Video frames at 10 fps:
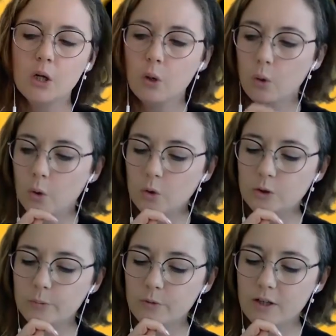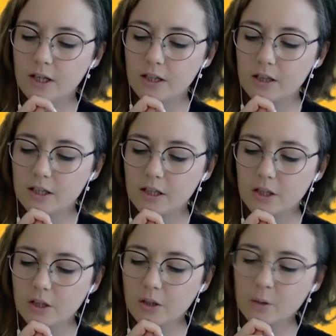or something that
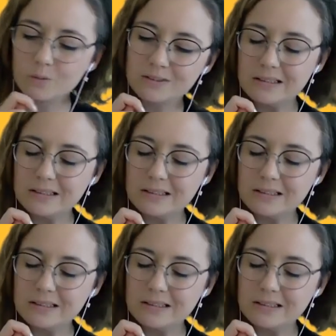you go,